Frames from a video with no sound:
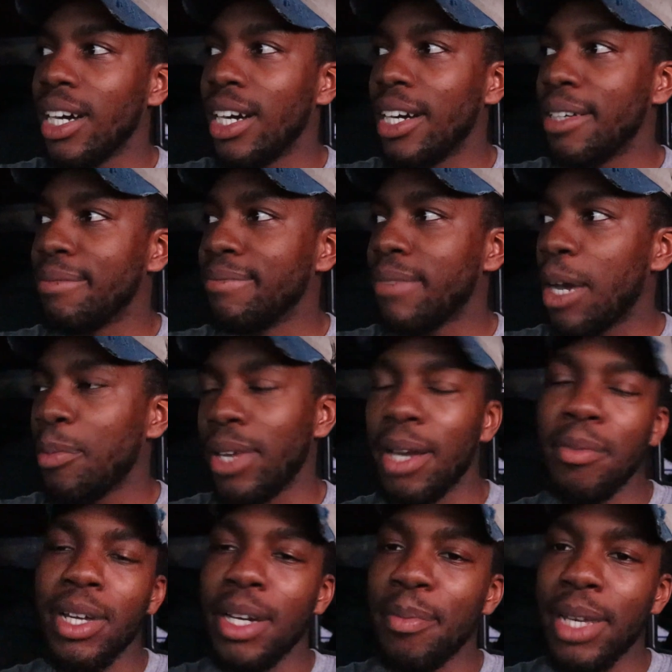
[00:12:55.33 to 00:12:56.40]
I mean,
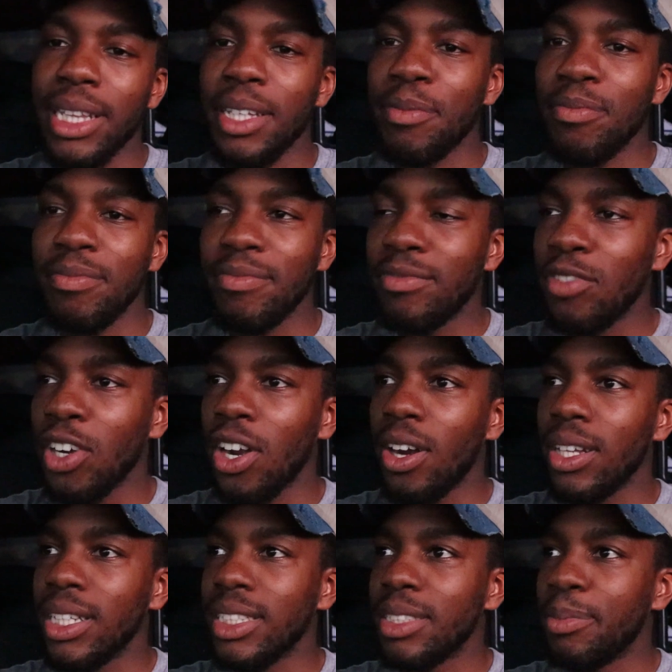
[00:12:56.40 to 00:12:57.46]
I'm gonna make them
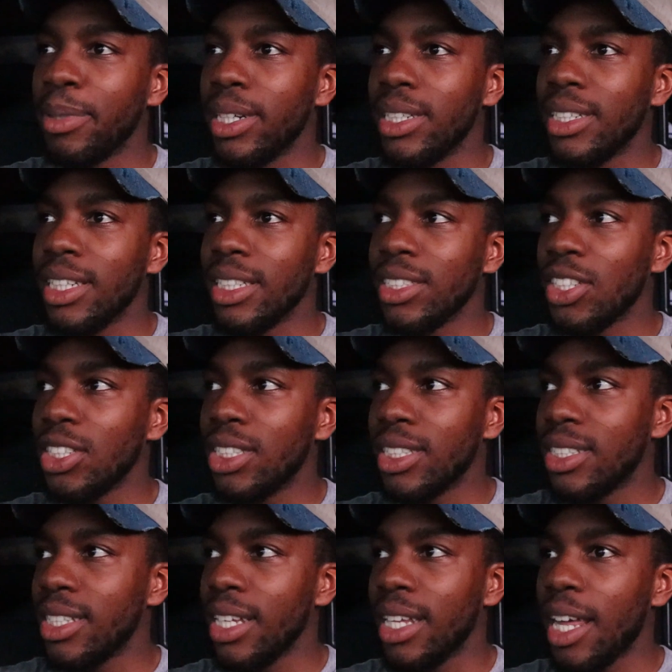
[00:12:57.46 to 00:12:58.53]
regardless, but it's good to
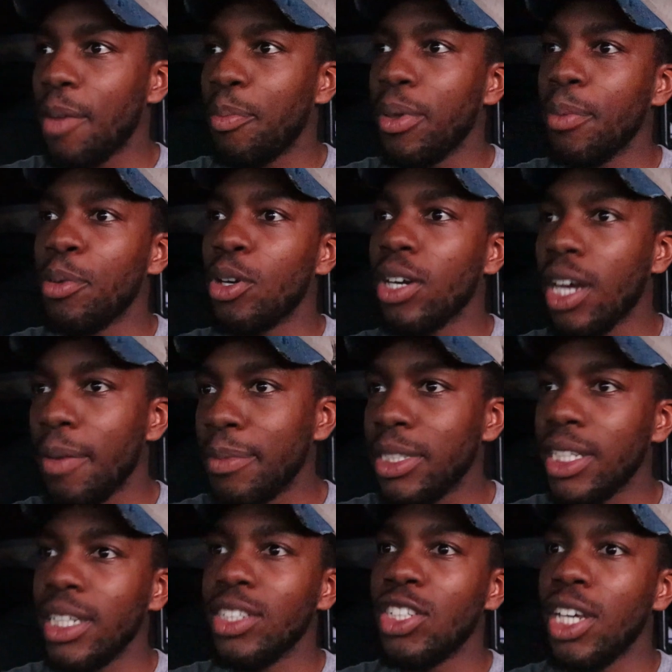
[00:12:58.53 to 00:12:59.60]
see that people are coming
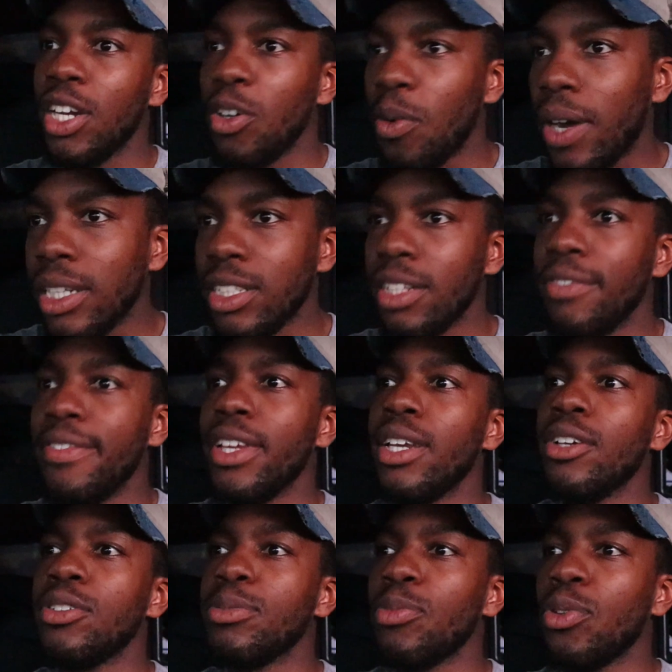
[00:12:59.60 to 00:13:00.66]
to the channel, watching the
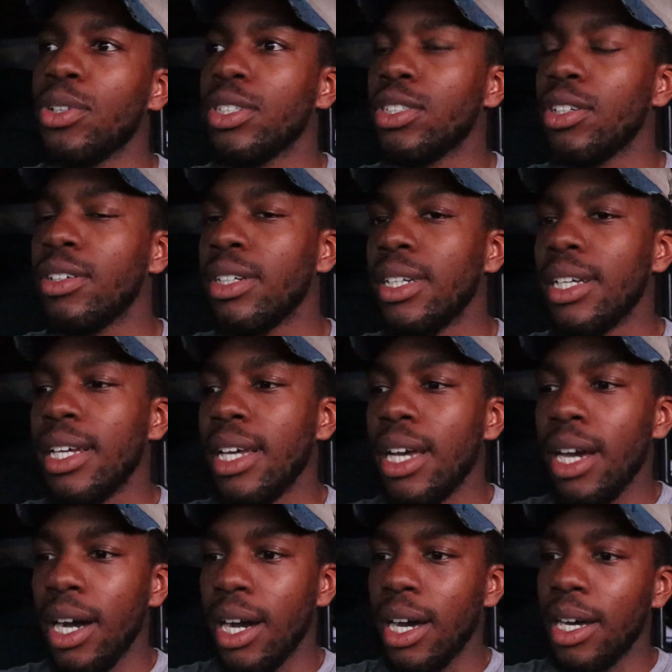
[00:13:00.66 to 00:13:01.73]
videos more. So
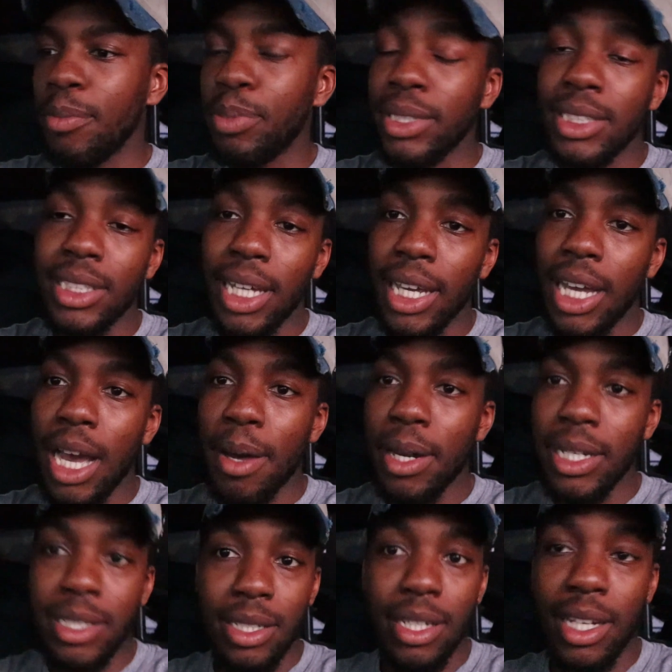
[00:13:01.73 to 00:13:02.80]
please like,
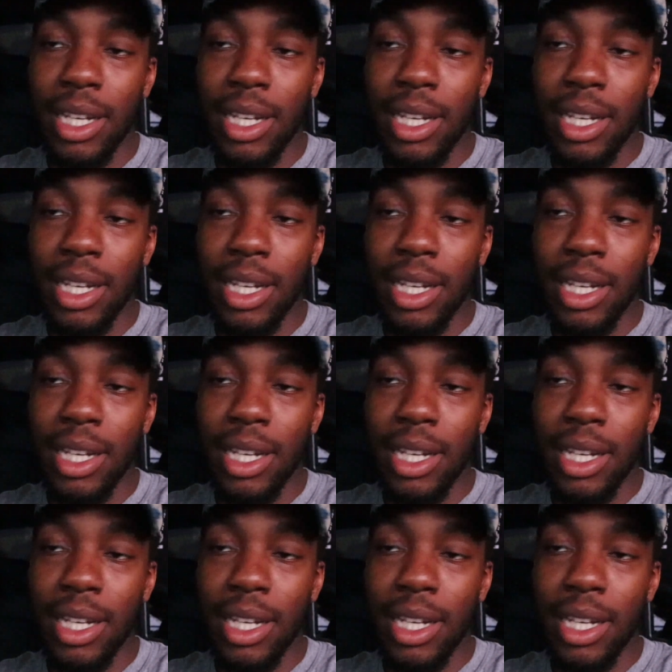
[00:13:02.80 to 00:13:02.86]
comment.